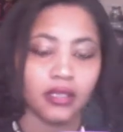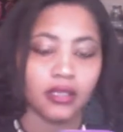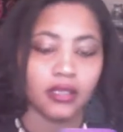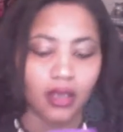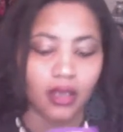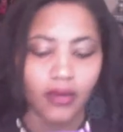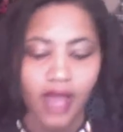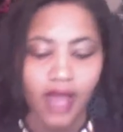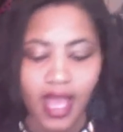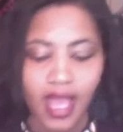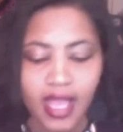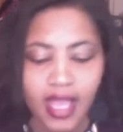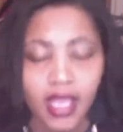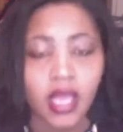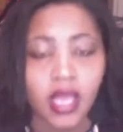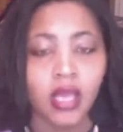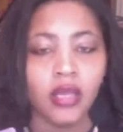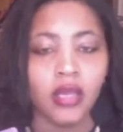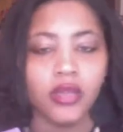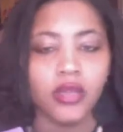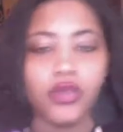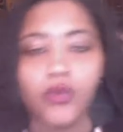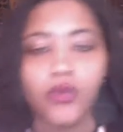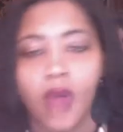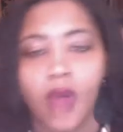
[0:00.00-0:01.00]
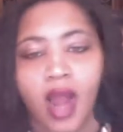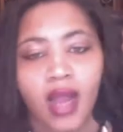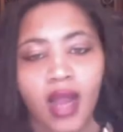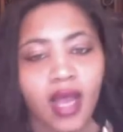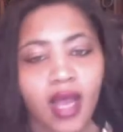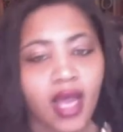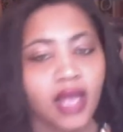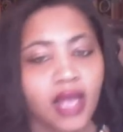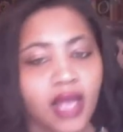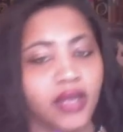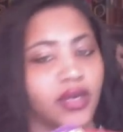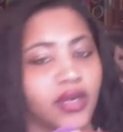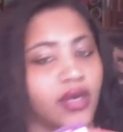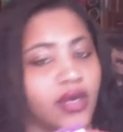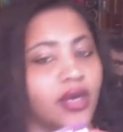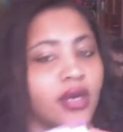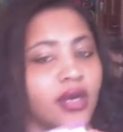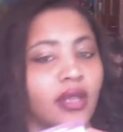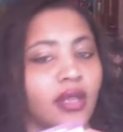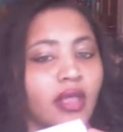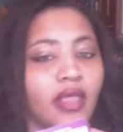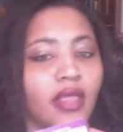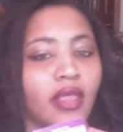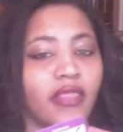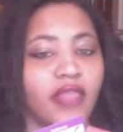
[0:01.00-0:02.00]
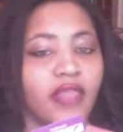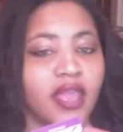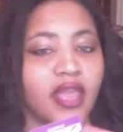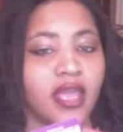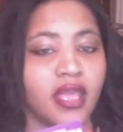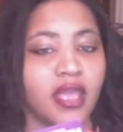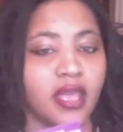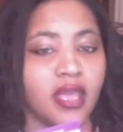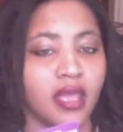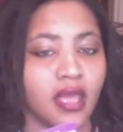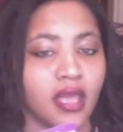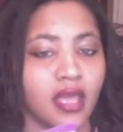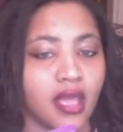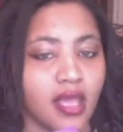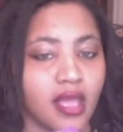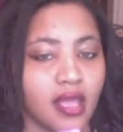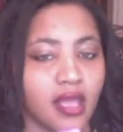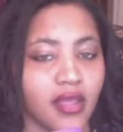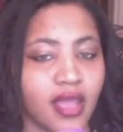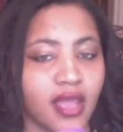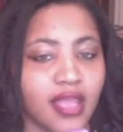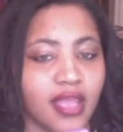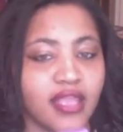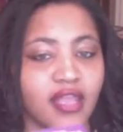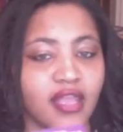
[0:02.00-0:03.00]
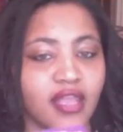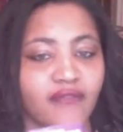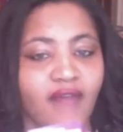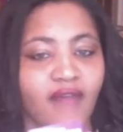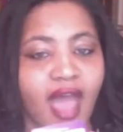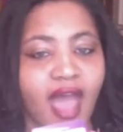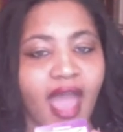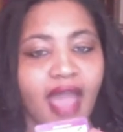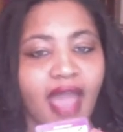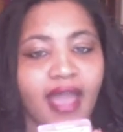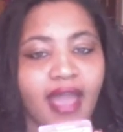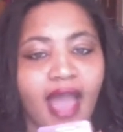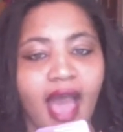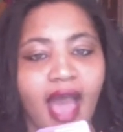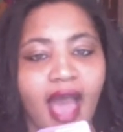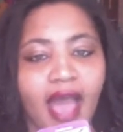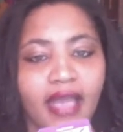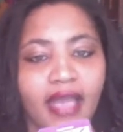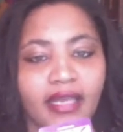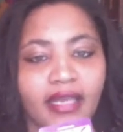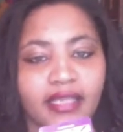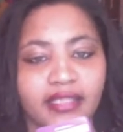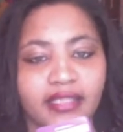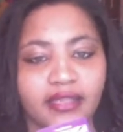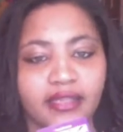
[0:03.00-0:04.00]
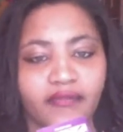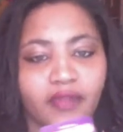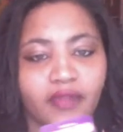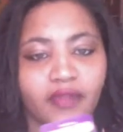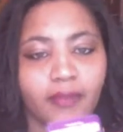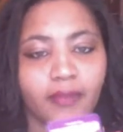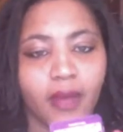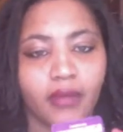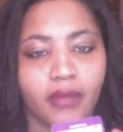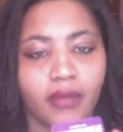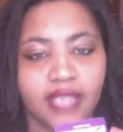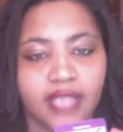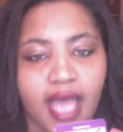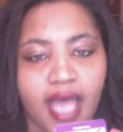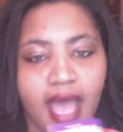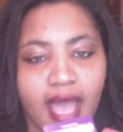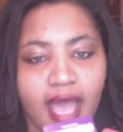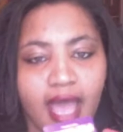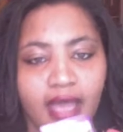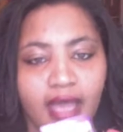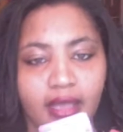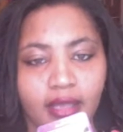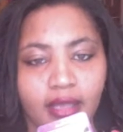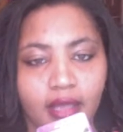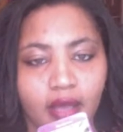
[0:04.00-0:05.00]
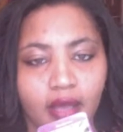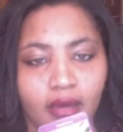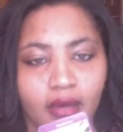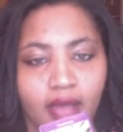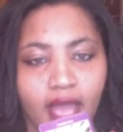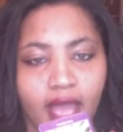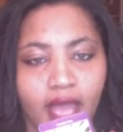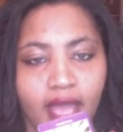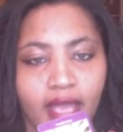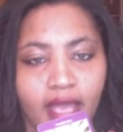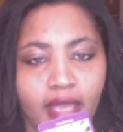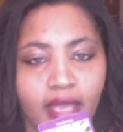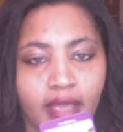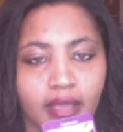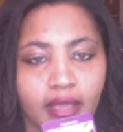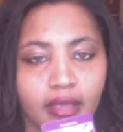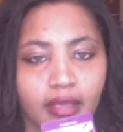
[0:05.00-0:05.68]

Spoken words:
Okay? You are under the divine guidance of the Most High. Okay?